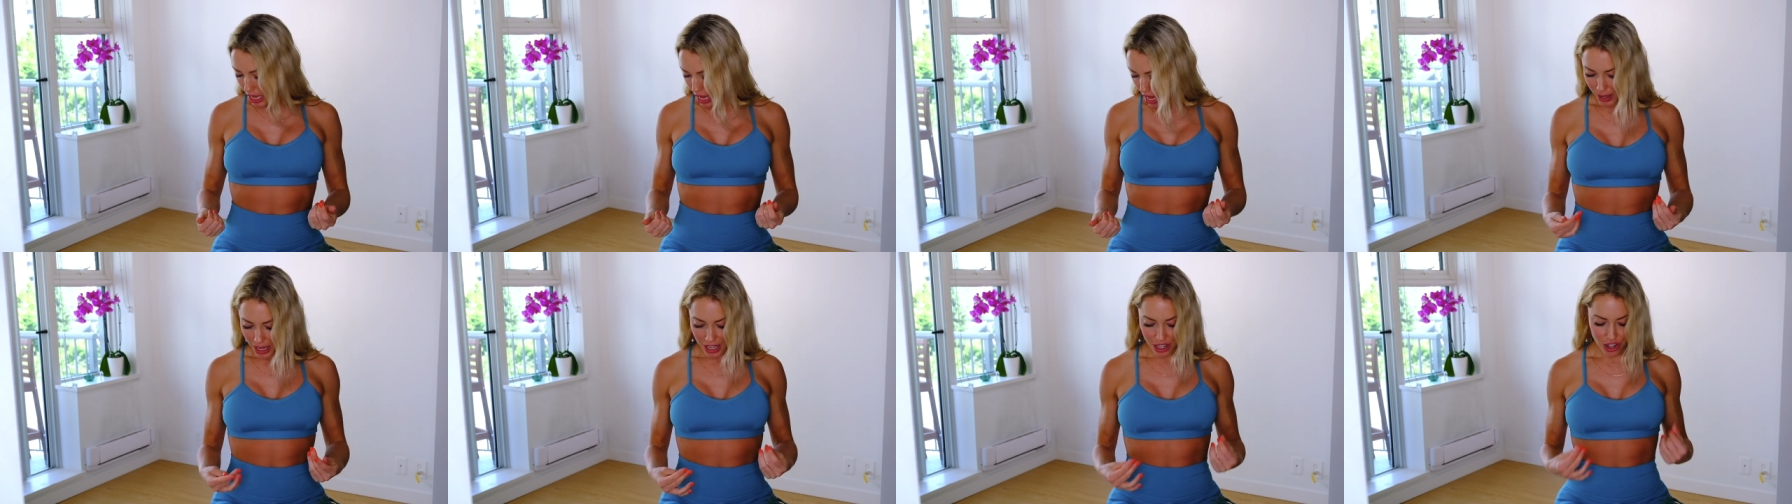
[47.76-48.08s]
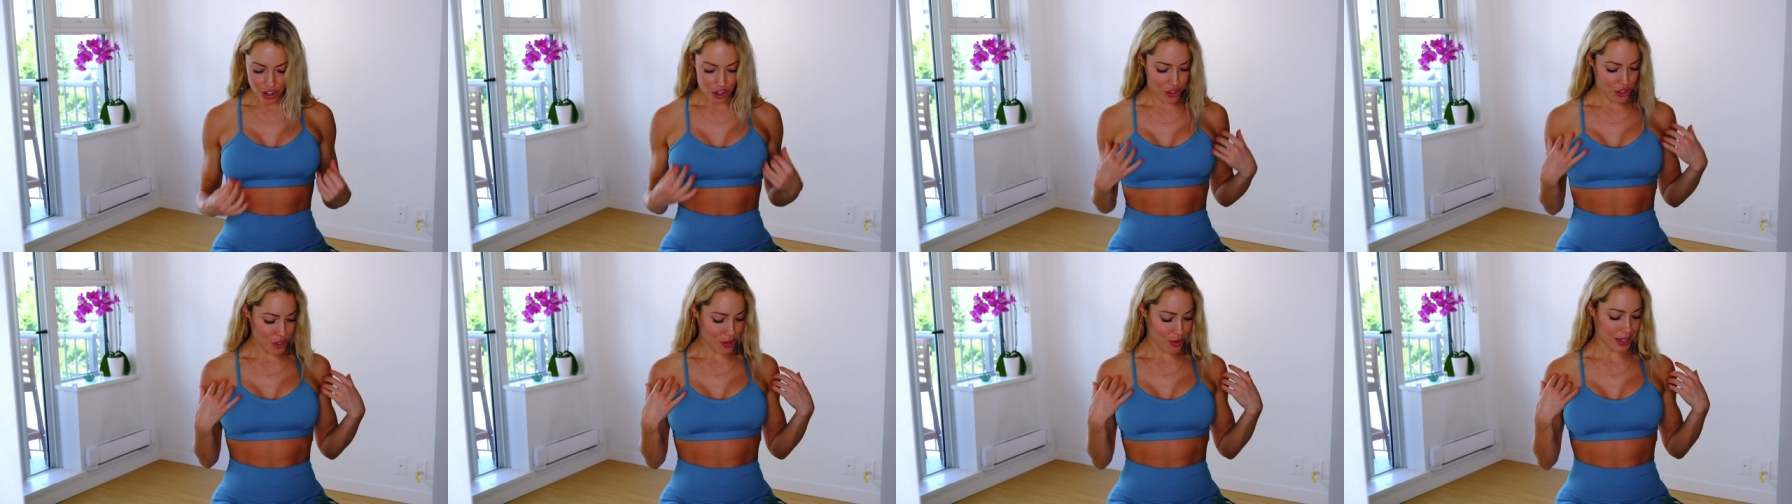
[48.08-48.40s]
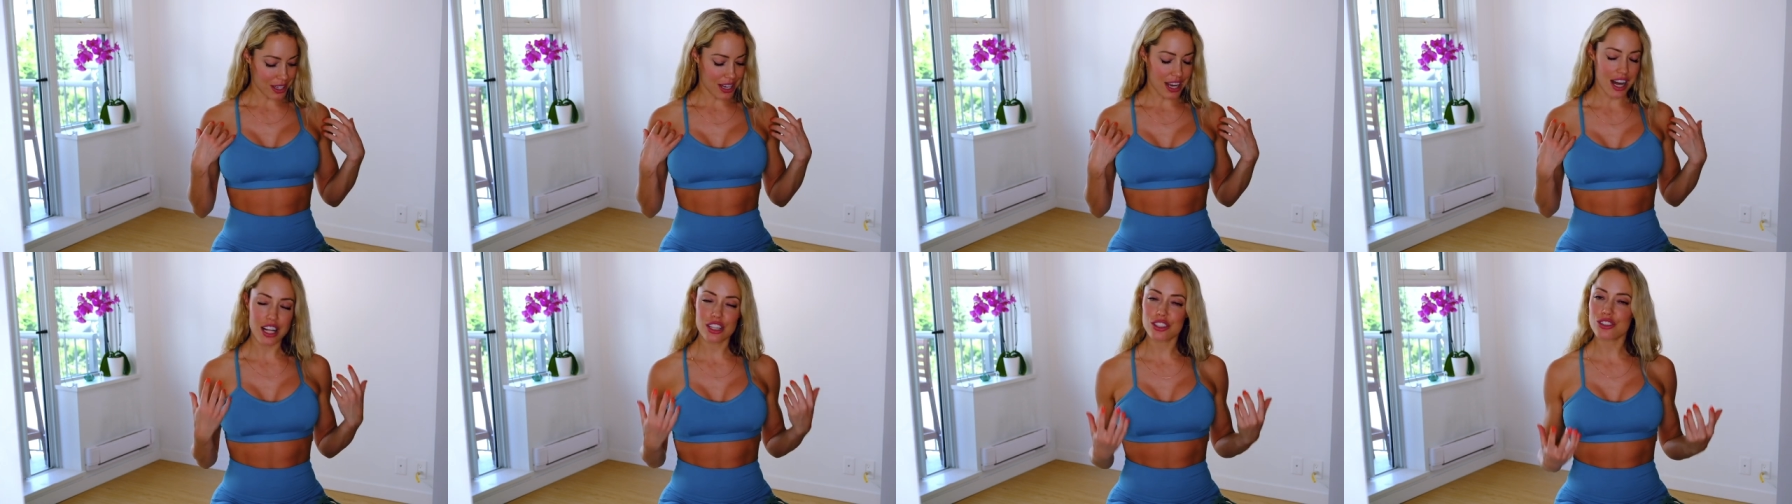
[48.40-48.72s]
And also
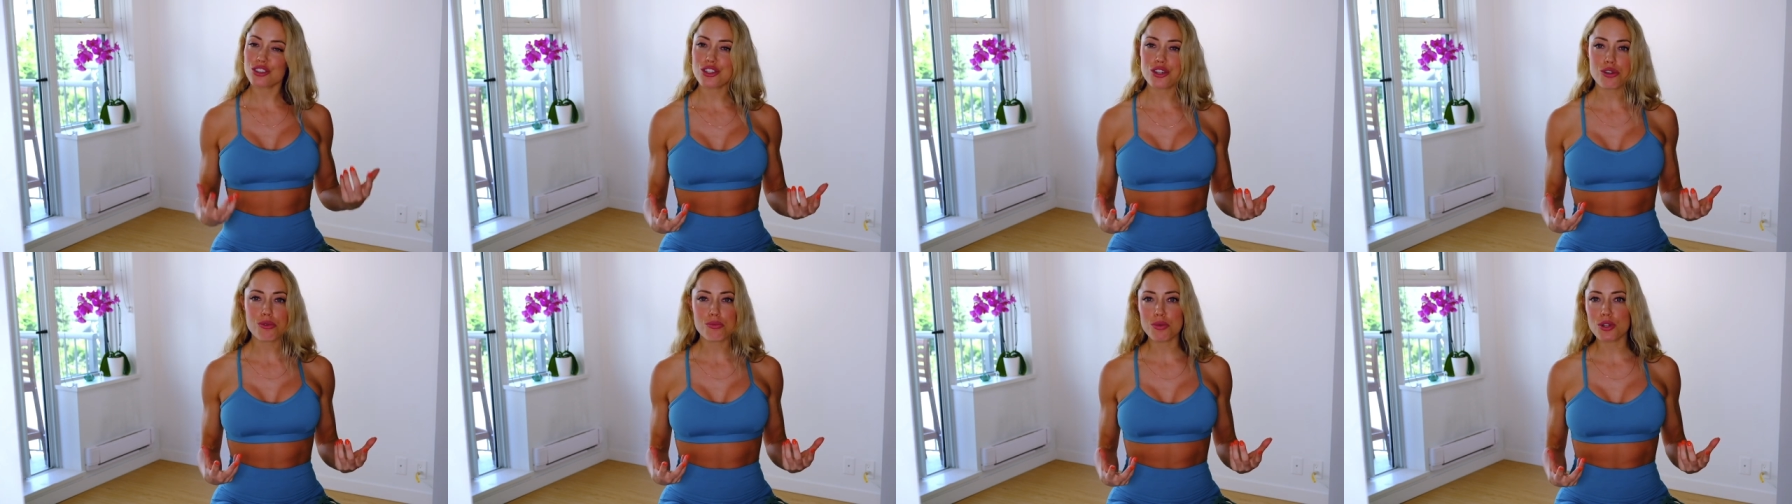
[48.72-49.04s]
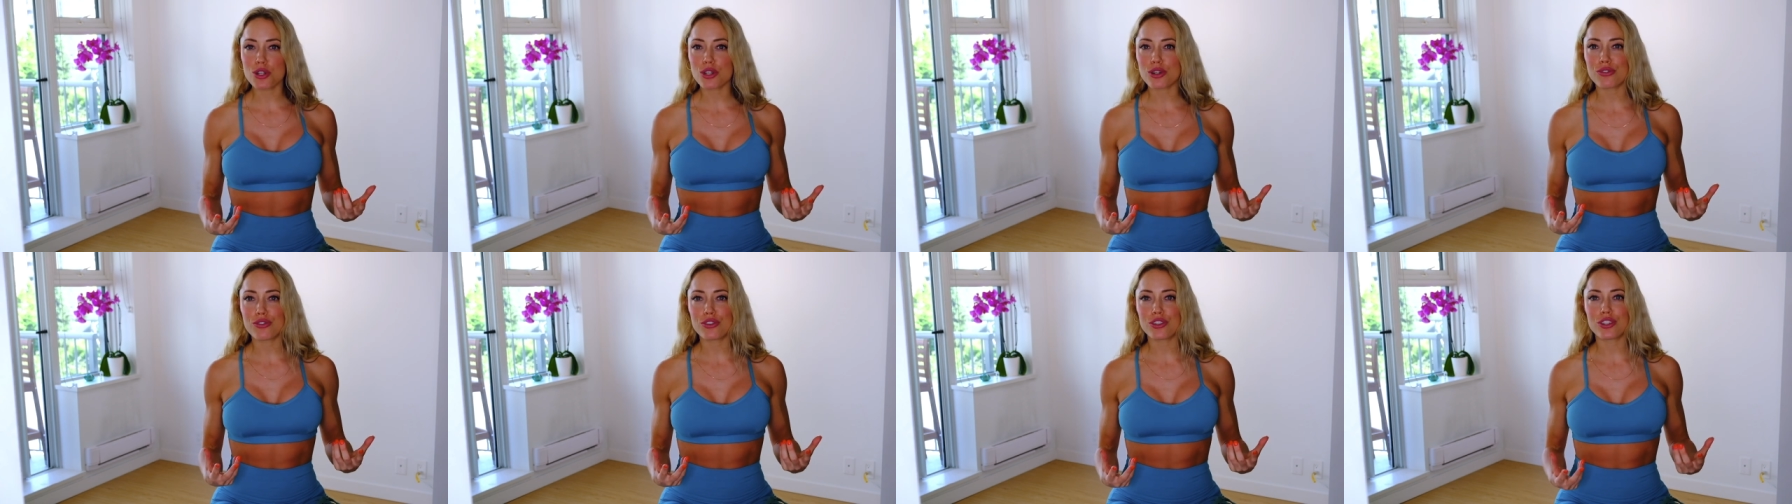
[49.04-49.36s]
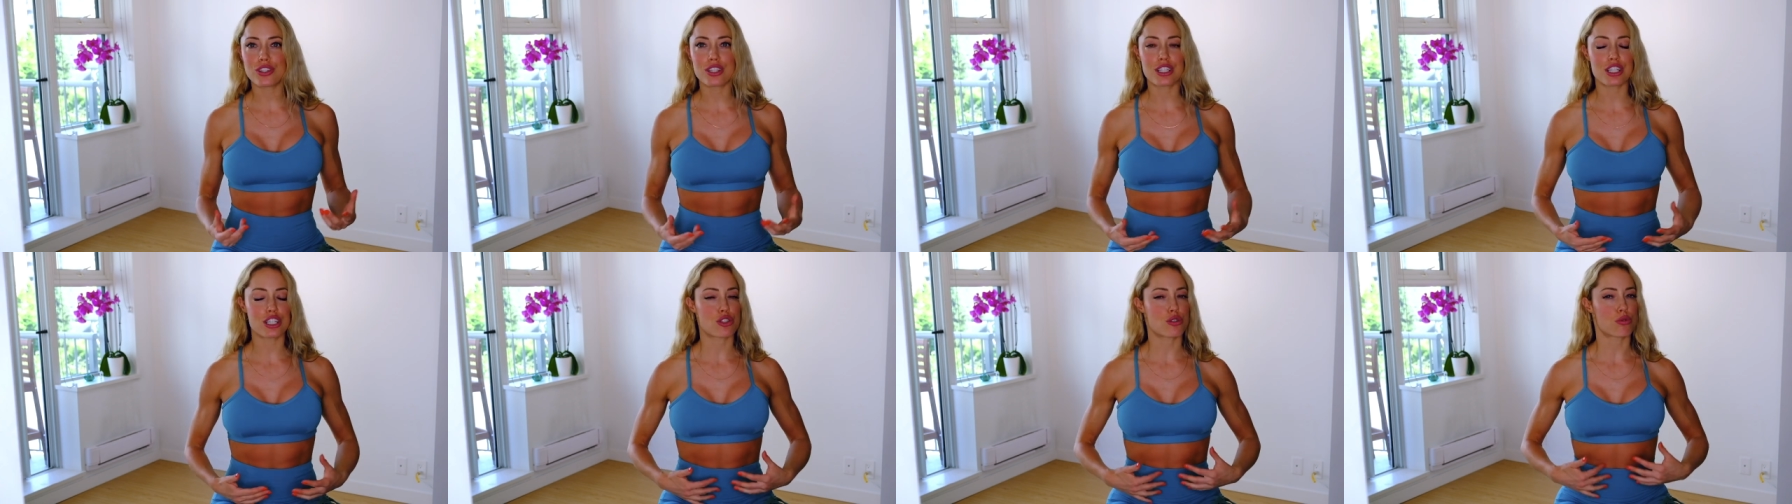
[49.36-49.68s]
the colors are
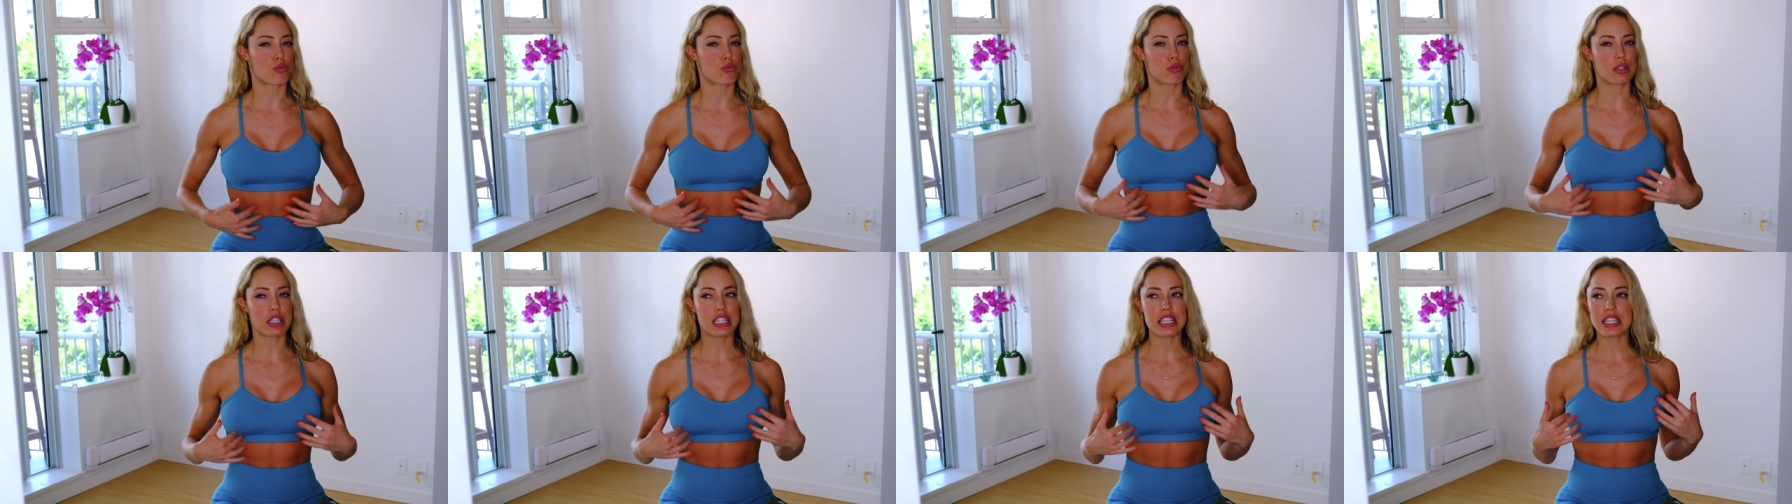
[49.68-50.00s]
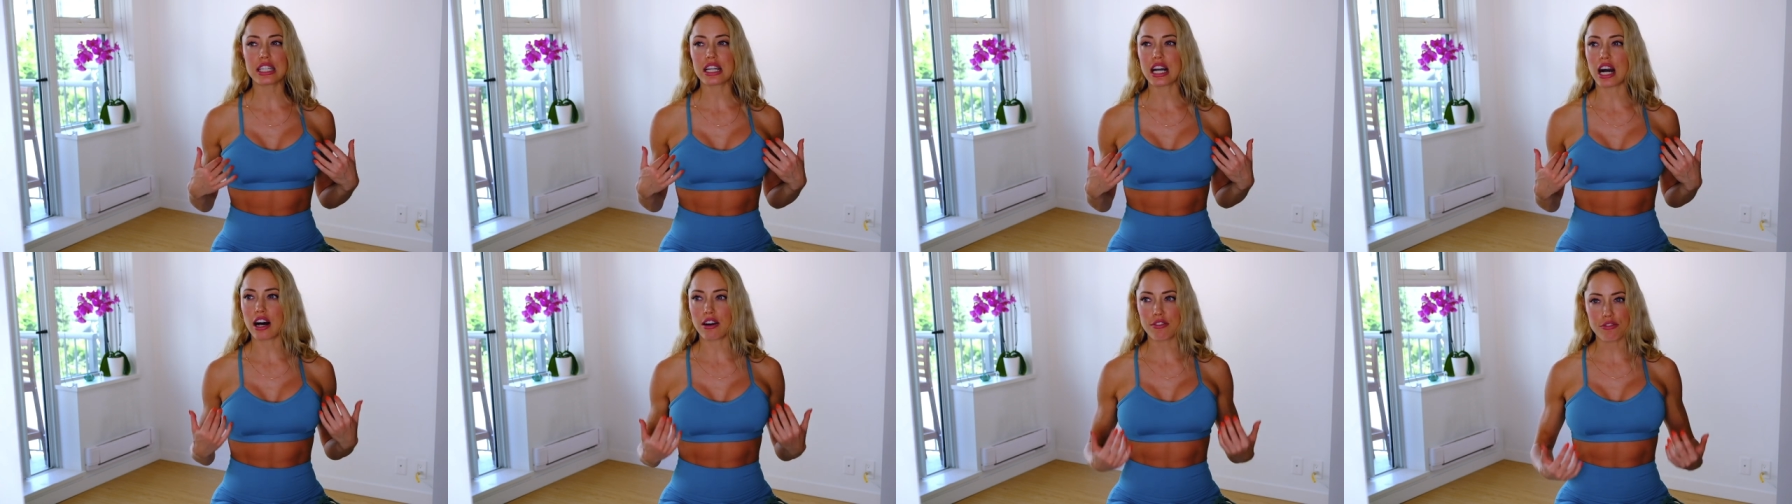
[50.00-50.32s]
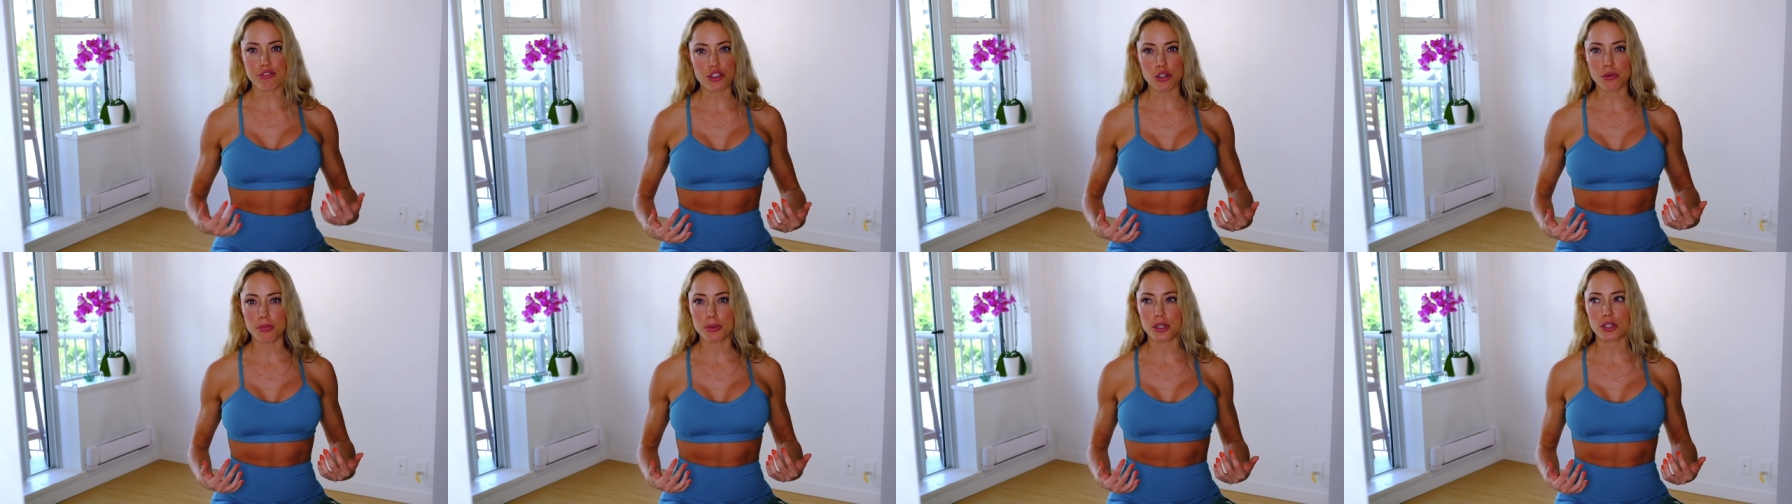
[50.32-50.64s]
beautiful. It's really
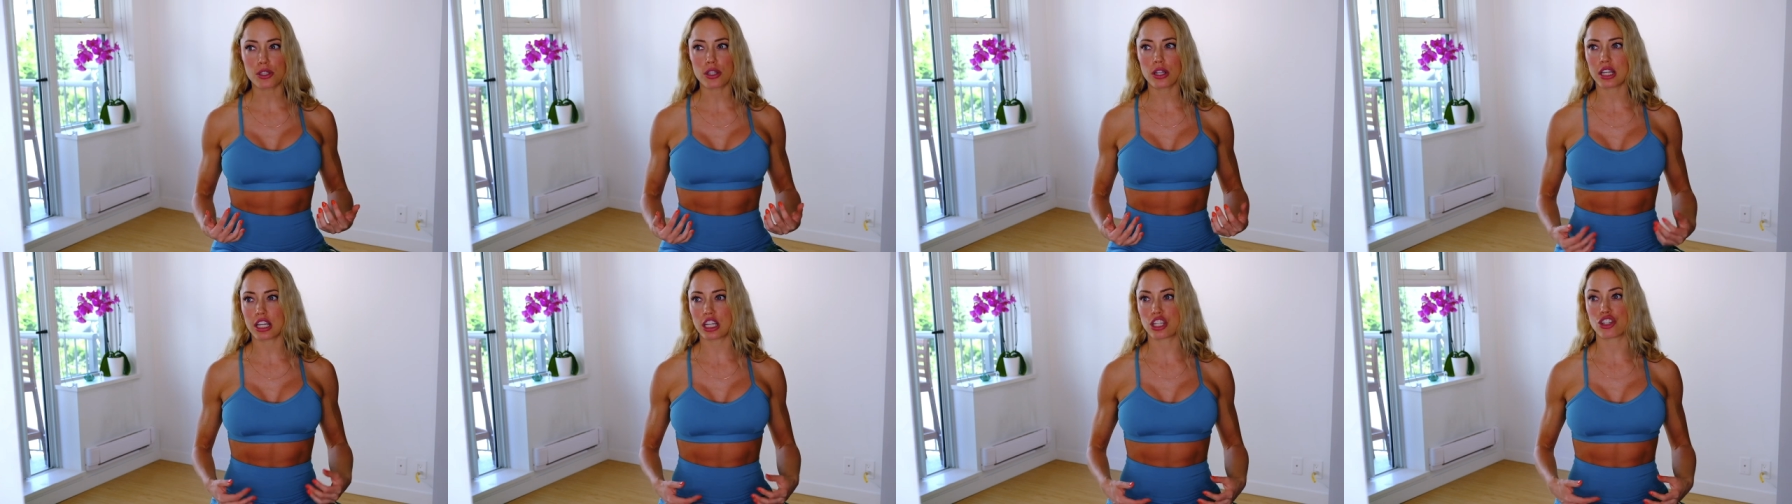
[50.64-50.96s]
comfortable.